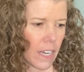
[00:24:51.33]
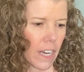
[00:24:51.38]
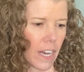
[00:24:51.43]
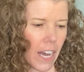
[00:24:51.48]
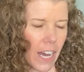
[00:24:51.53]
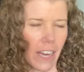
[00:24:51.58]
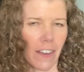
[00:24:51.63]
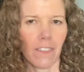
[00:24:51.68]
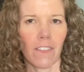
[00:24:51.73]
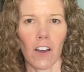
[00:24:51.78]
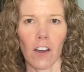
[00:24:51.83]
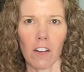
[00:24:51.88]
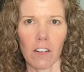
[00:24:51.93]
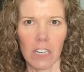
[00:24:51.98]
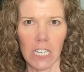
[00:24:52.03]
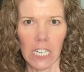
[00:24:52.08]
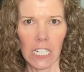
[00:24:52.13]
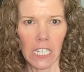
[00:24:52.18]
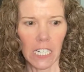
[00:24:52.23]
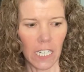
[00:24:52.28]
I've
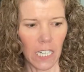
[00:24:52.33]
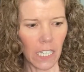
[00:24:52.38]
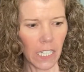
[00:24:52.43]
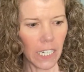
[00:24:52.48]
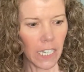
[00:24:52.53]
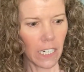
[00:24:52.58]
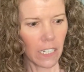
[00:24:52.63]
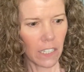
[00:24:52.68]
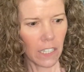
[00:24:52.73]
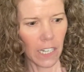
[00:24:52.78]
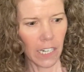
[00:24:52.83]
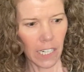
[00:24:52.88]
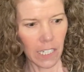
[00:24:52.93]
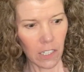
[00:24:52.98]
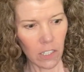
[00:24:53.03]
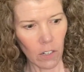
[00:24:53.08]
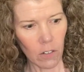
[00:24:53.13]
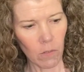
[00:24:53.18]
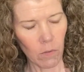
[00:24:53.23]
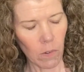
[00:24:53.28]
already declared that I
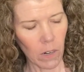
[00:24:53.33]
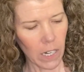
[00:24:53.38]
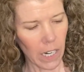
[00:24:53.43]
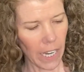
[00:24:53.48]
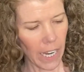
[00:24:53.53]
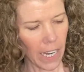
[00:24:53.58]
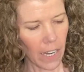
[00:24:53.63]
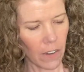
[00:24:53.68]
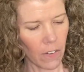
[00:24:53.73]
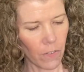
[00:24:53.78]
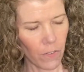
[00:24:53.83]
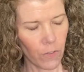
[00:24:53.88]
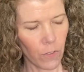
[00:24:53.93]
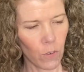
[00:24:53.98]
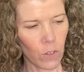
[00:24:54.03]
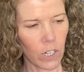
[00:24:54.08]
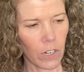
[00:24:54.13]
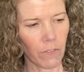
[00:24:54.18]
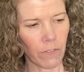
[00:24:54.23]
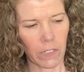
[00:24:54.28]
don't want to have 4
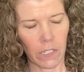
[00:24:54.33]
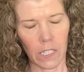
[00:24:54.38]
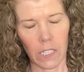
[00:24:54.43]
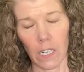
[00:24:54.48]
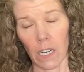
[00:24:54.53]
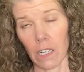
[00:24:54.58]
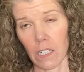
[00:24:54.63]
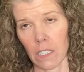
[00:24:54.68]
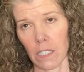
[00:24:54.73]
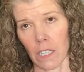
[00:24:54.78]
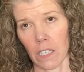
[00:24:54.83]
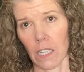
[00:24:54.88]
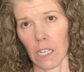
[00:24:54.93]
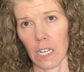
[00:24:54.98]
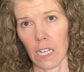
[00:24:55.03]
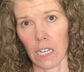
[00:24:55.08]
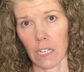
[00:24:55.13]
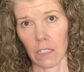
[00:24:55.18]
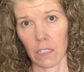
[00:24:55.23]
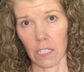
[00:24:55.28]
different socks on the
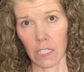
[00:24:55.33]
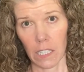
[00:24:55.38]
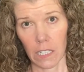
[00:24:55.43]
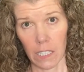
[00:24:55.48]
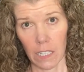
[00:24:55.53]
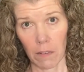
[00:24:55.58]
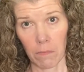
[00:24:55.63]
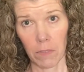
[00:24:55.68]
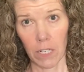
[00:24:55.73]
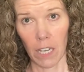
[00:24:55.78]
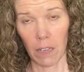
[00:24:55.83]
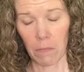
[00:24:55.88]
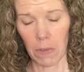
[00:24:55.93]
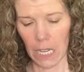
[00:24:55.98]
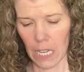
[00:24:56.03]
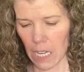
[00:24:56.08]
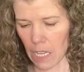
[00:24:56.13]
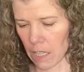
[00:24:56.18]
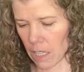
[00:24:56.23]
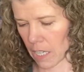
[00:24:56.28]
needle at the same time
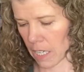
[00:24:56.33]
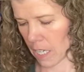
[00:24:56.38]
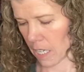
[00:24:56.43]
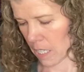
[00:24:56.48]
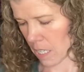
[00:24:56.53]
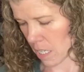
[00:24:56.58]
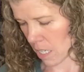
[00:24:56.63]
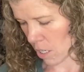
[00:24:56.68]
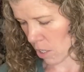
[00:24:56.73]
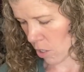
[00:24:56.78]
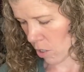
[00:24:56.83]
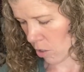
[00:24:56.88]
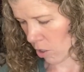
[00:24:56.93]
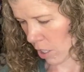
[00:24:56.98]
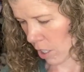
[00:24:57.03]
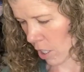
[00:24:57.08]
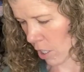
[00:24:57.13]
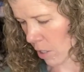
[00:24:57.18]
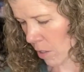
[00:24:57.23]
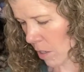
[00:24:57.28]
again like I did
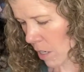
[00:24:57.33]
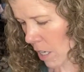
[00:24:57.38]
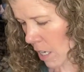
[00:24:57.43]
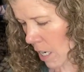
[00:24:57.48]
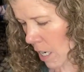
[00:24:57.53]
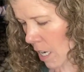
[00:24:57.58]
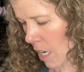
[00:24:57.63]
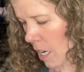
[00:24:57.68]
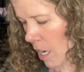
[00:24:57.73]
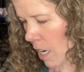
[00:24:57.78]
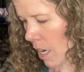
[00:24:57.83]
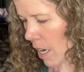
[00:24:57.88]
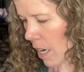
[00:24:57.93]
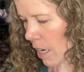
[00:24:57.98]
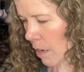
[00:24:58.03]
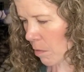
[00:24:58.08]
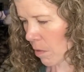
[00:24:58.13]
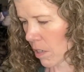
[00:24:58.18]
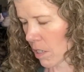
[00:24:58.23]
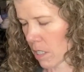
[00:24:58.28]
earlier, I
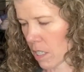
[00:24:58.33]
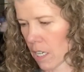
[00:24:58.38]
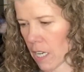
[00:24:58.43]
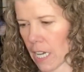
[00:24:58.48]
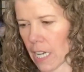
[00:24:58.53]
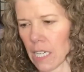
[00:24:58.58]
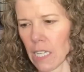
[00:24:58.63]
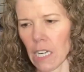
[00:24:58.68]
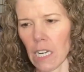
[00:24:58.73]
want to get